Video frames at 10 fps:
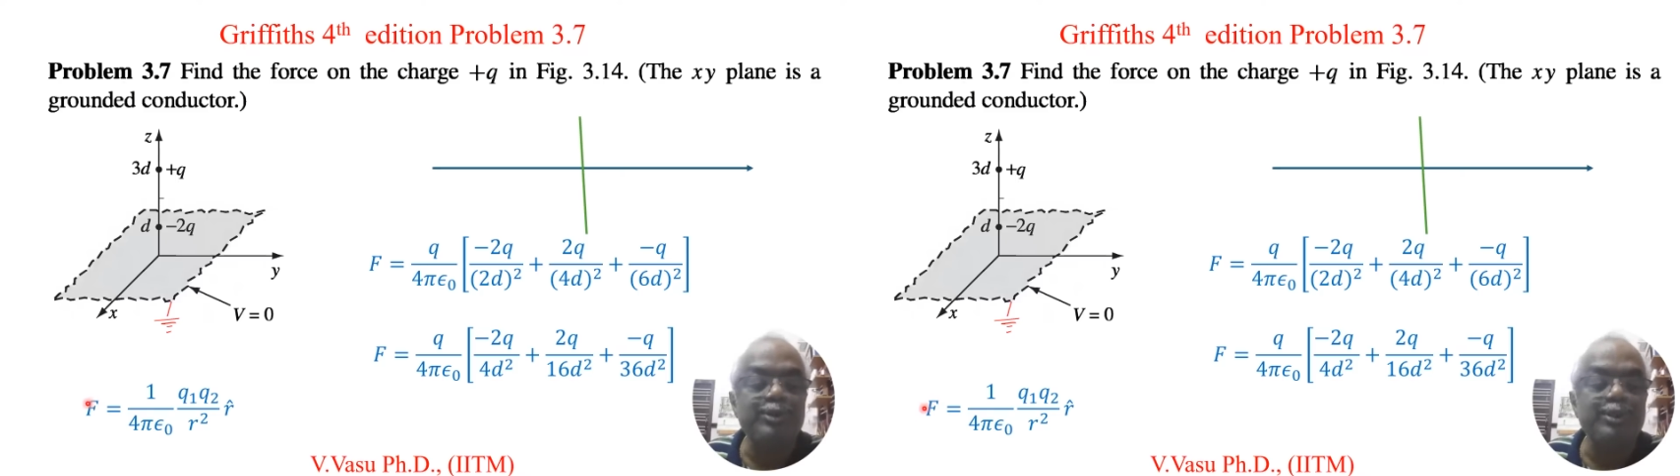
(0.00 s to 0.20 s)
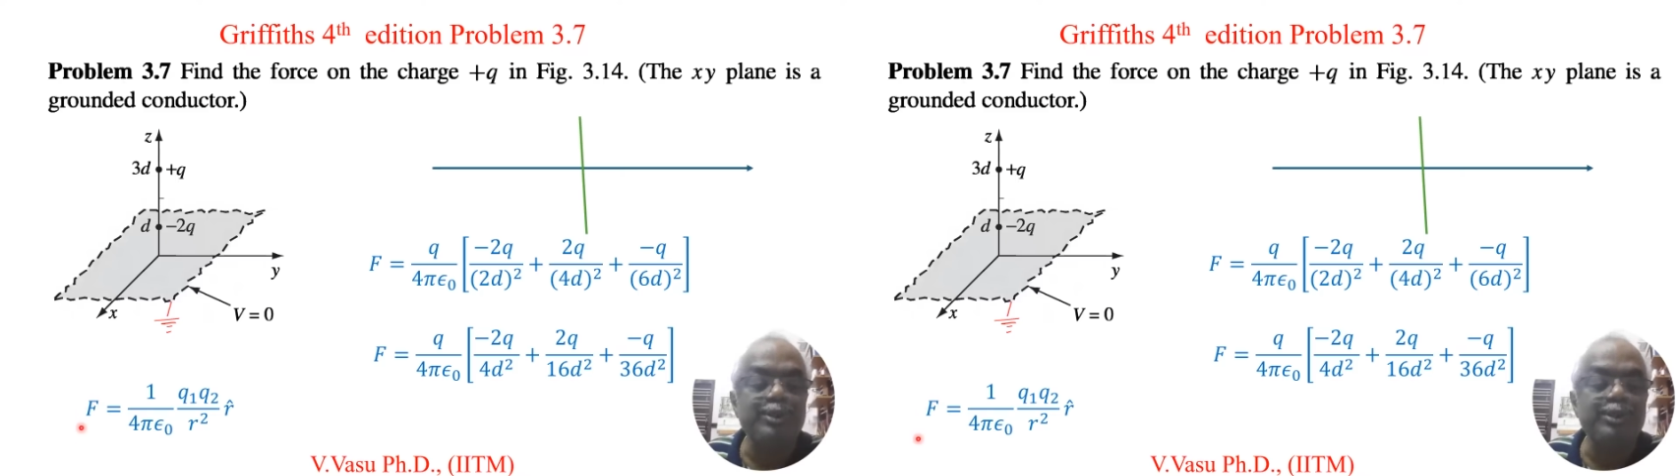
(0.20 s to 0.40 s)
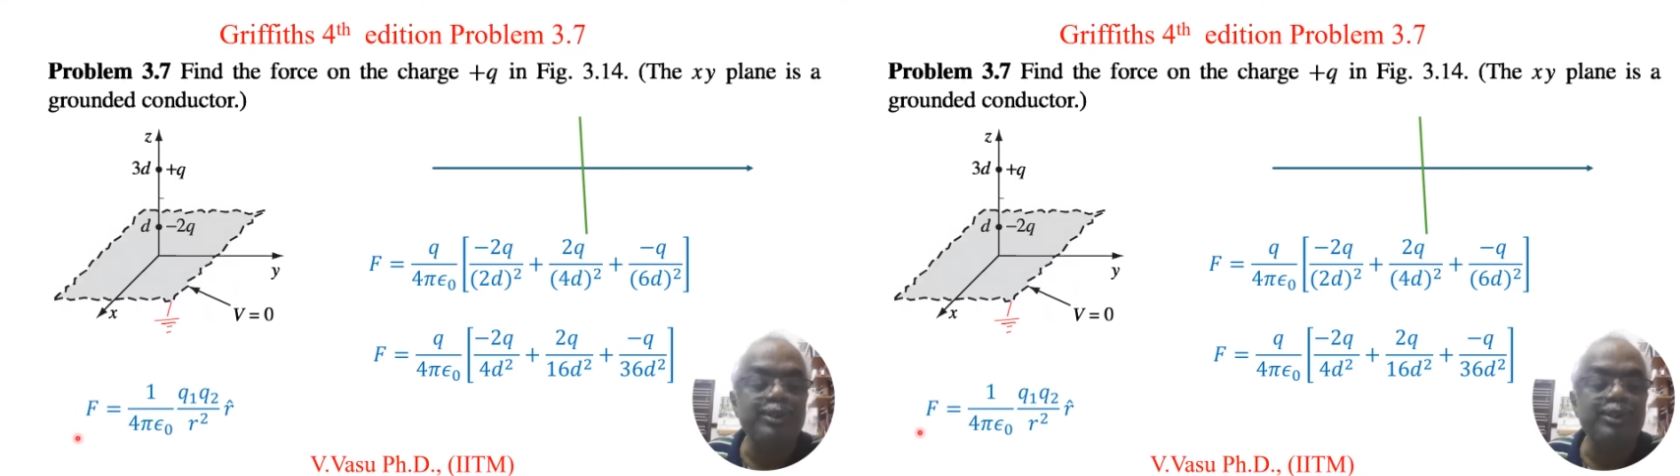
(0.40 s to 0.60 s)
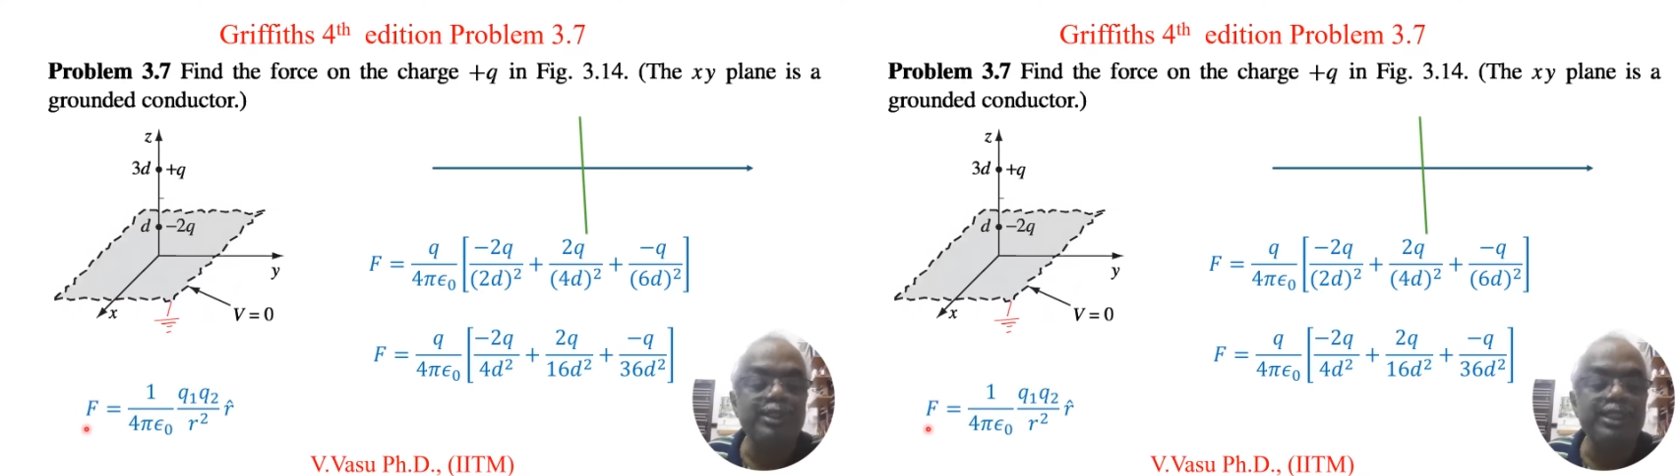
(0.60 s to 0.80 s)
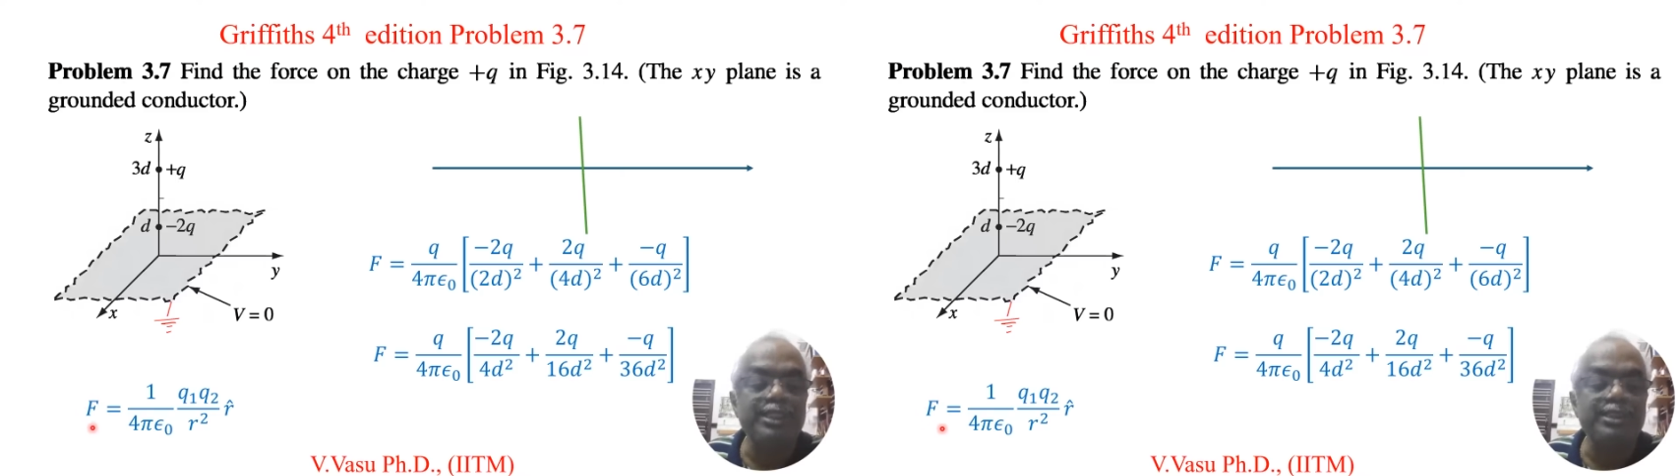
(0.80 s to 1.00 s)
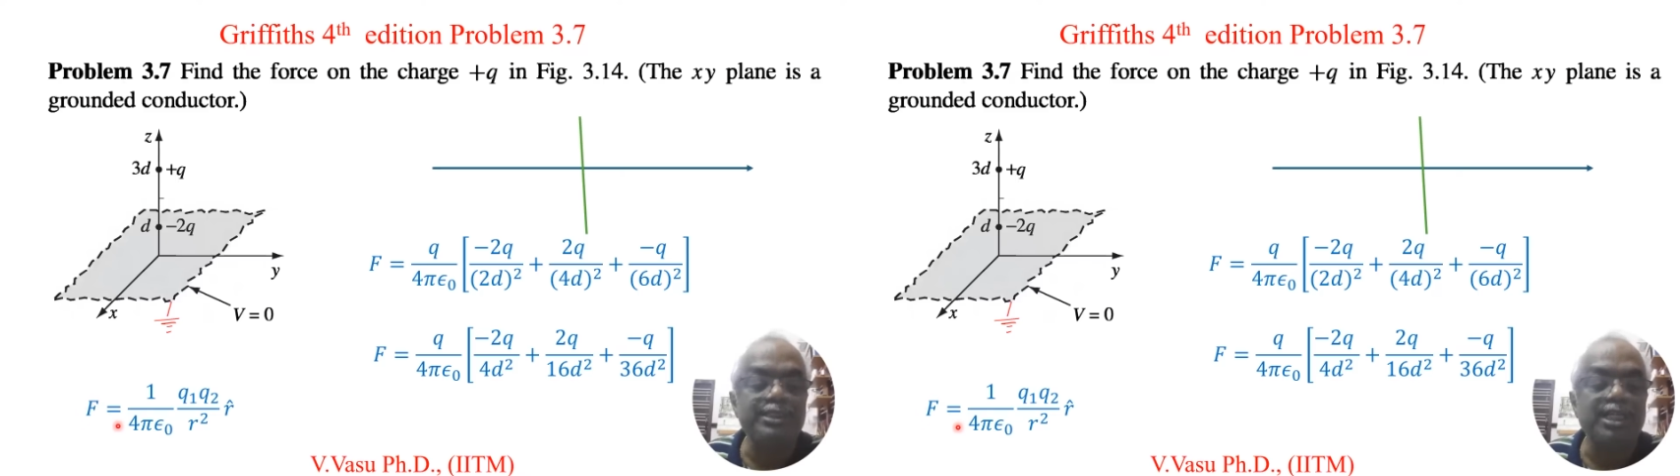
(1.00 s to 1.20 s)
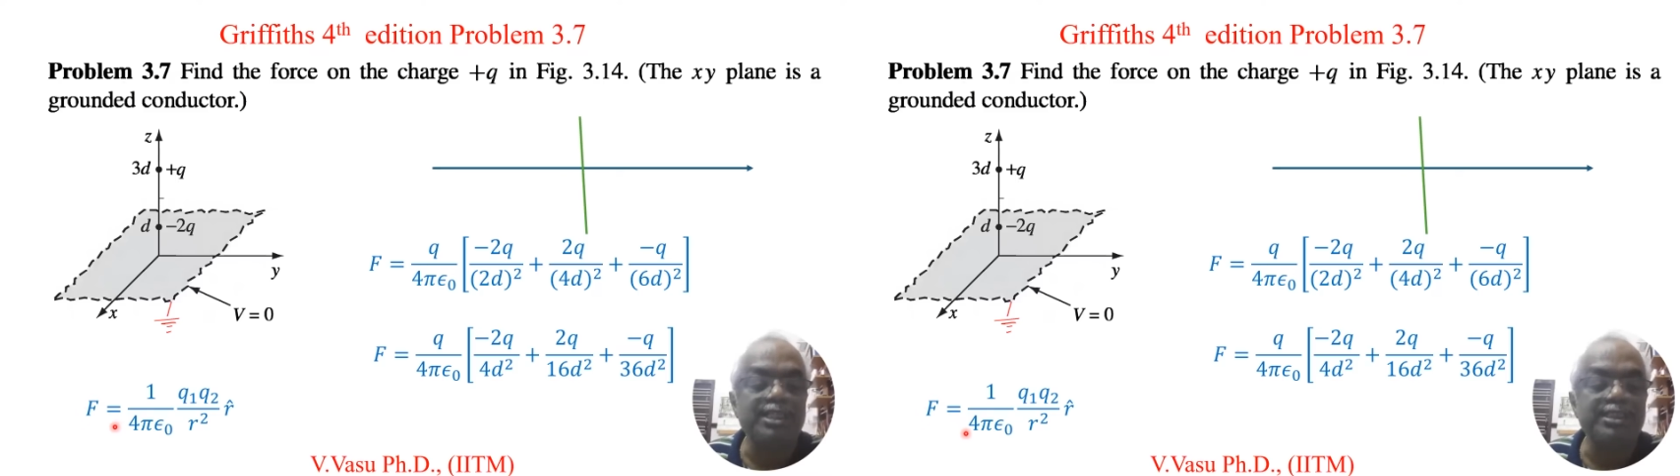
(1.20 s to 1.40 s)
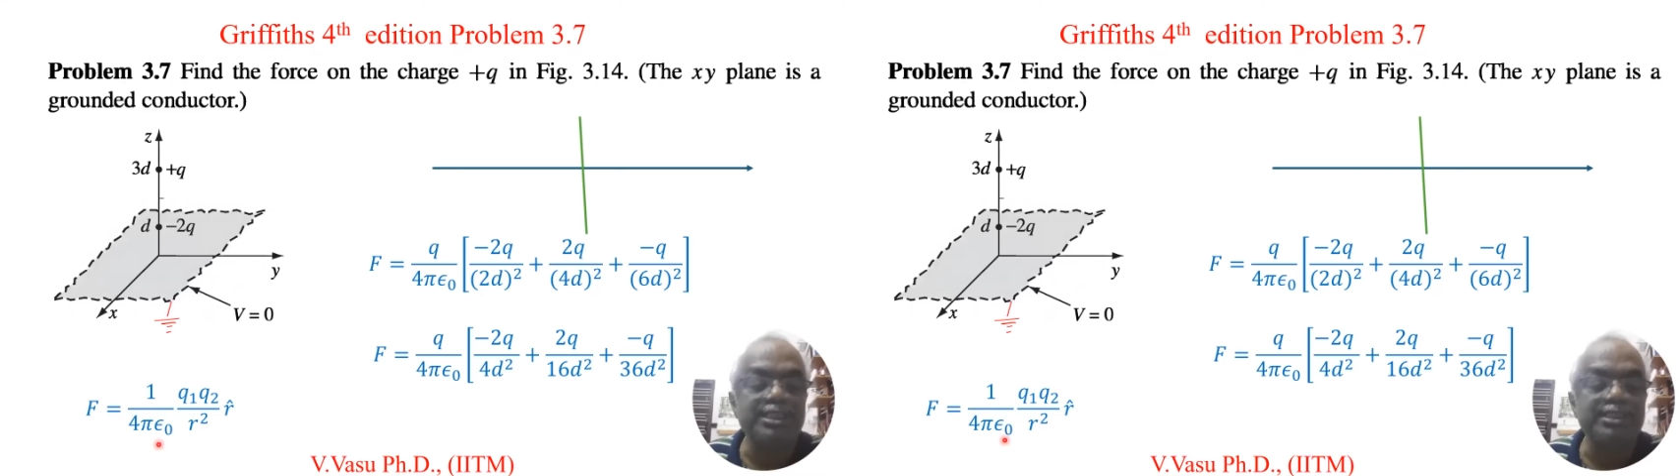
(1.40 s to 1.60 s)
to the
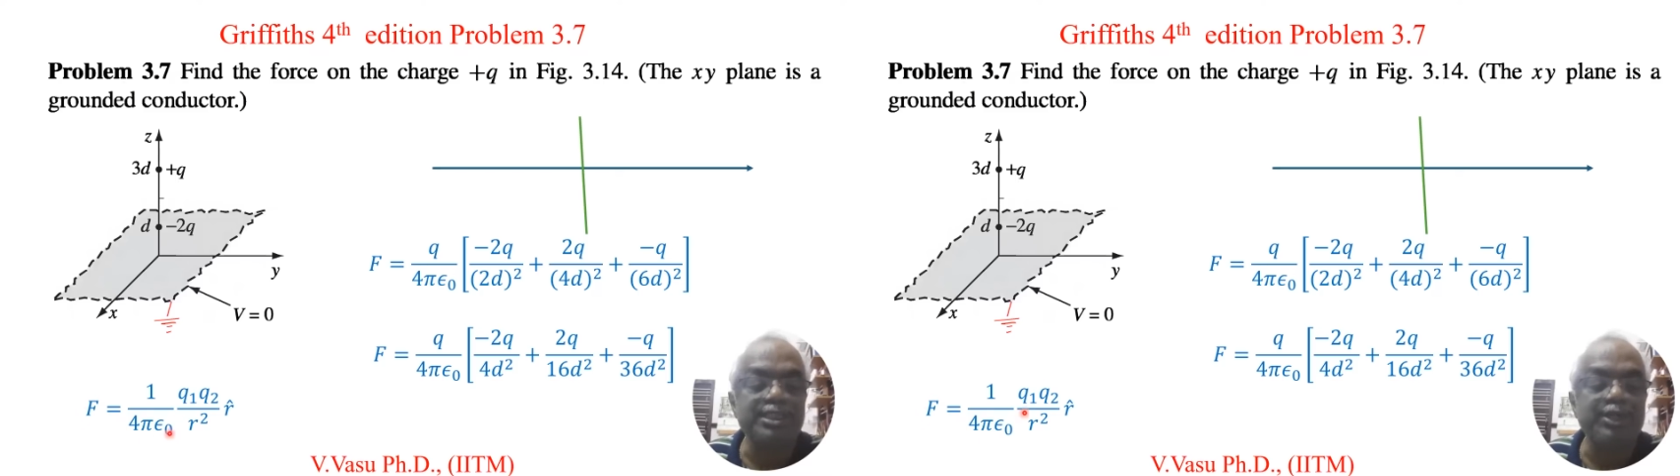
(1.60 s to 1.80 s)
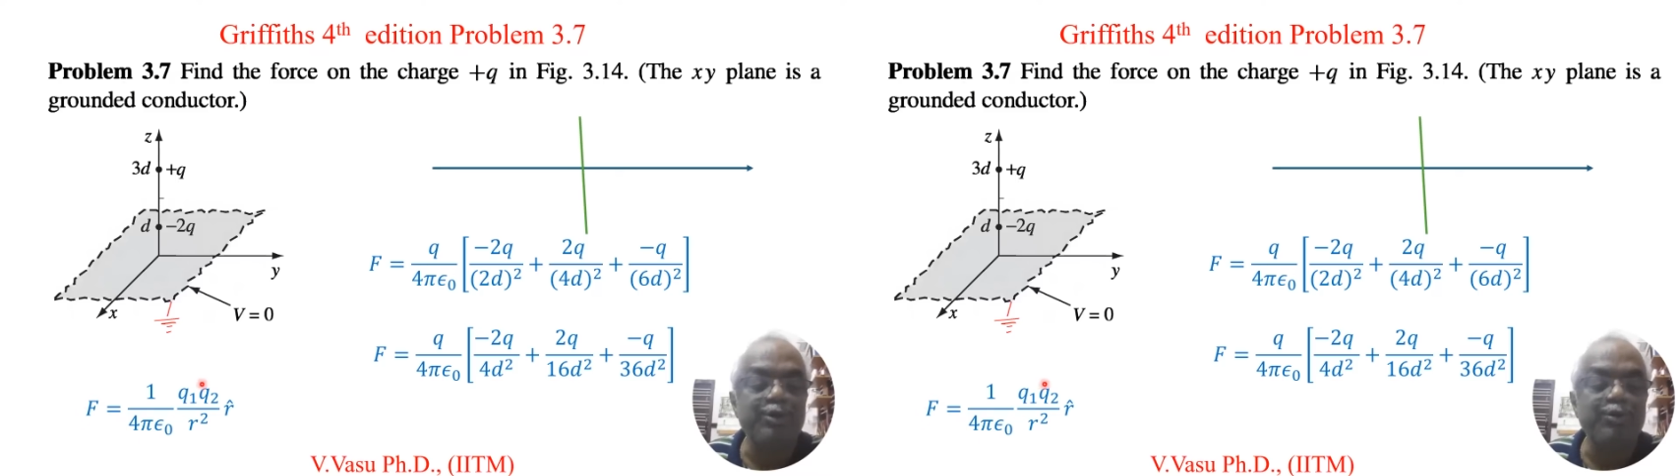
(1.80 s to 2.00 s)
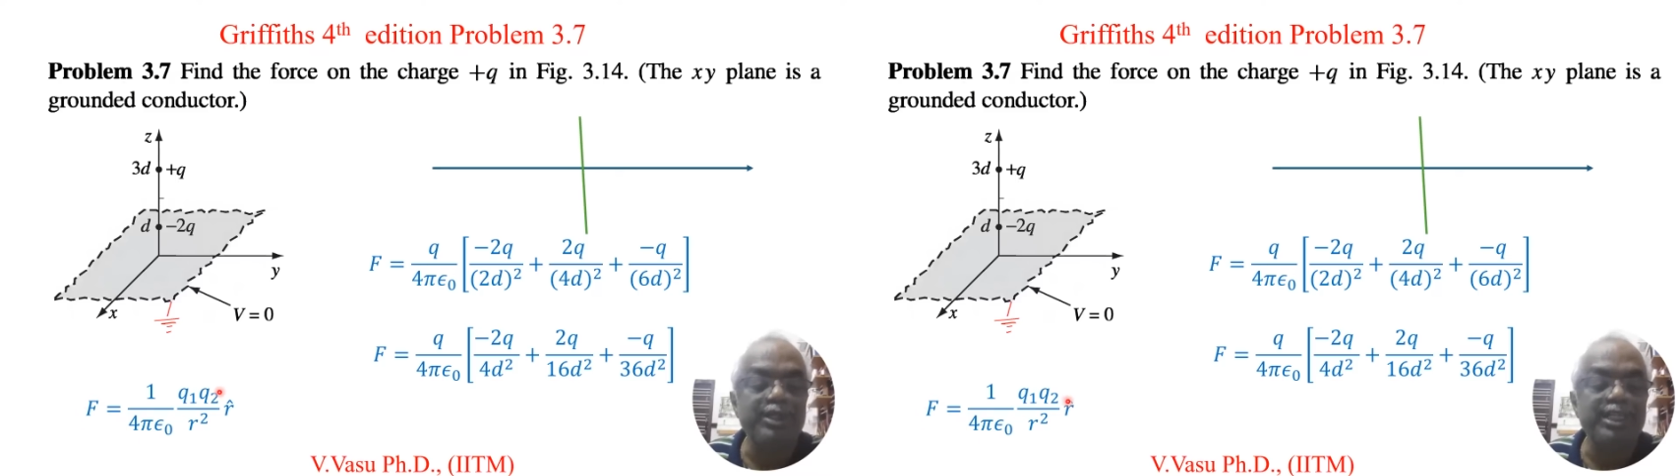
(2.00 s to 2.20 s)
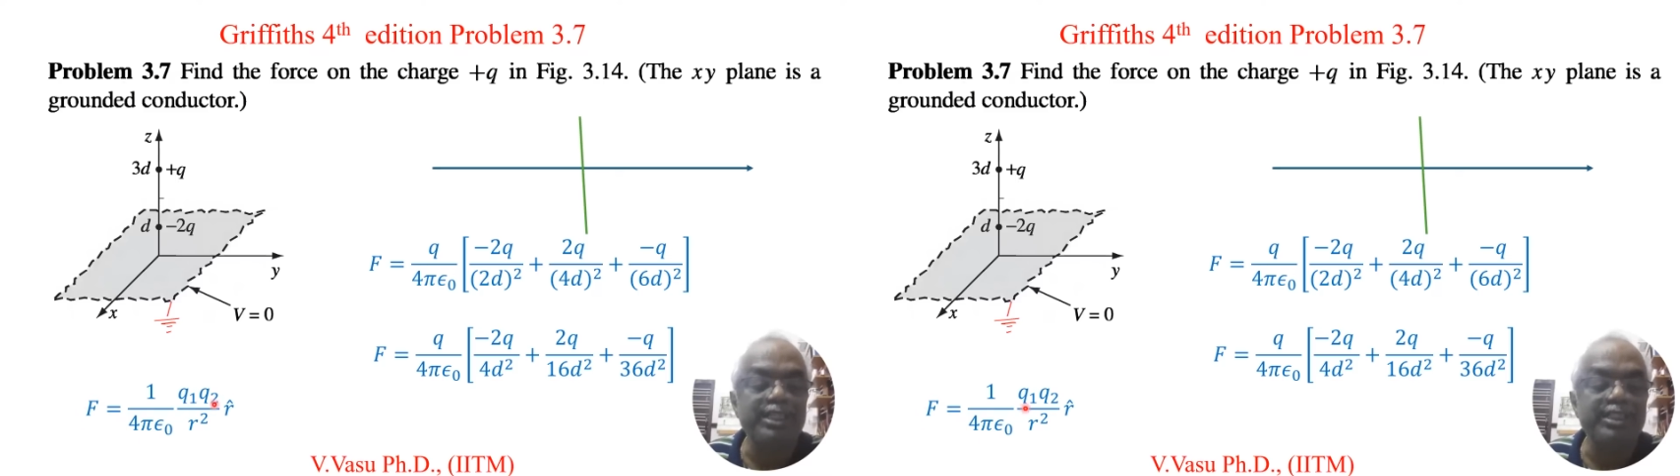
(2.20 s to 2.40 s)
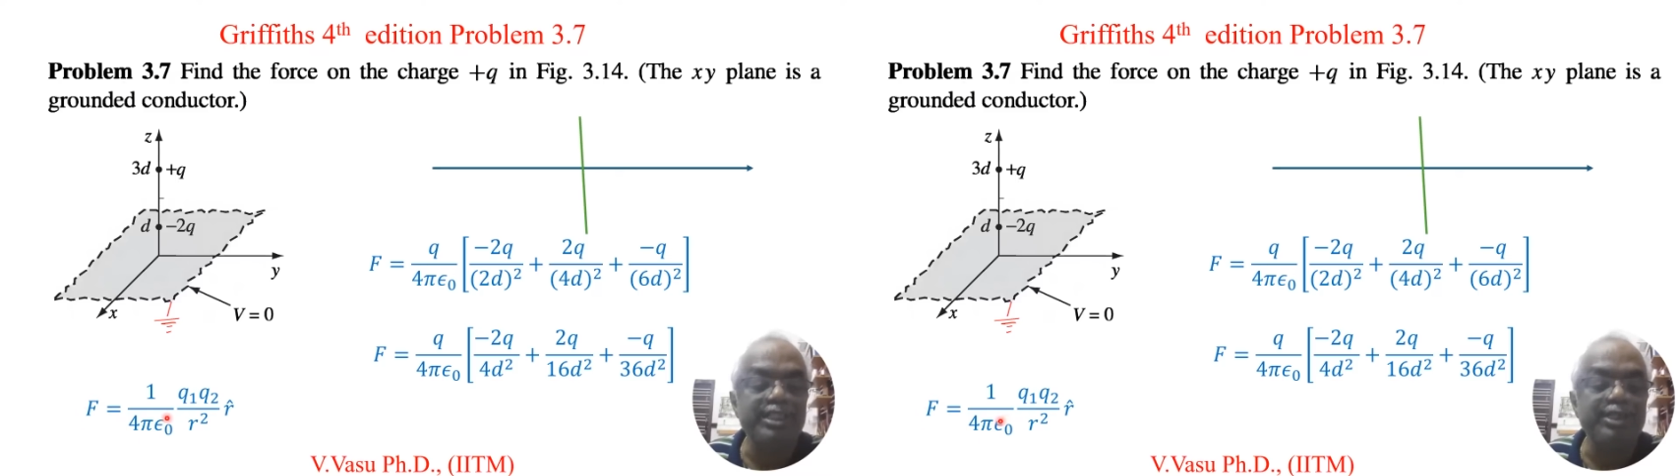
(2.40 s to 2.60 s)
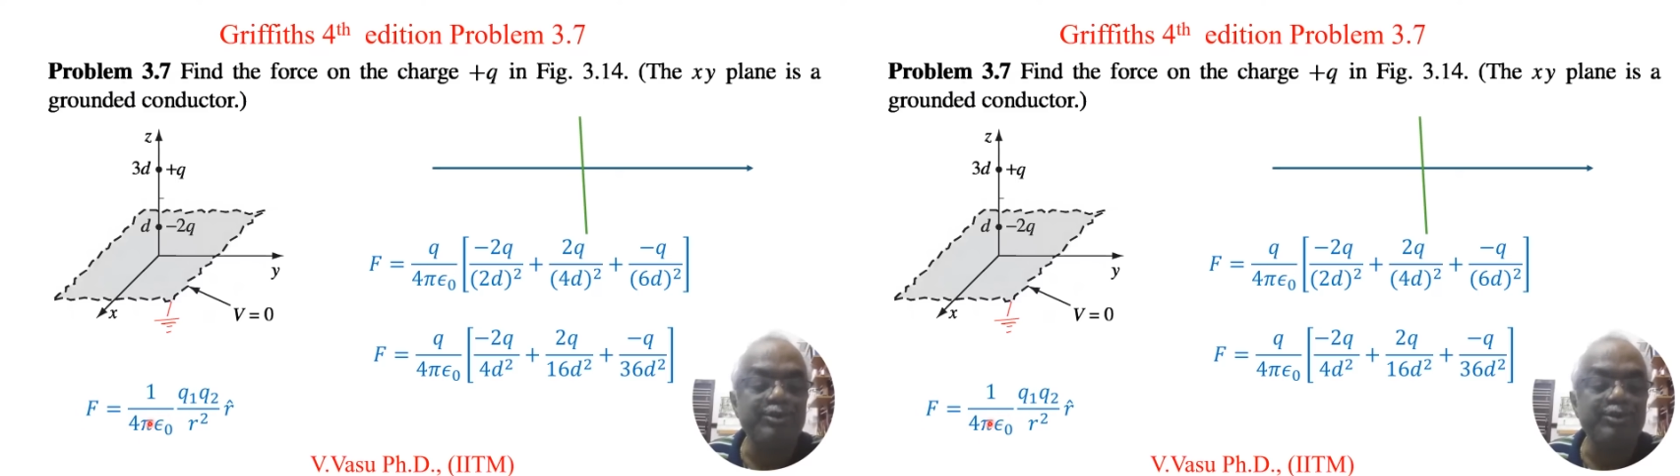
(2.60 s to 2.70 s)
charges Q1 and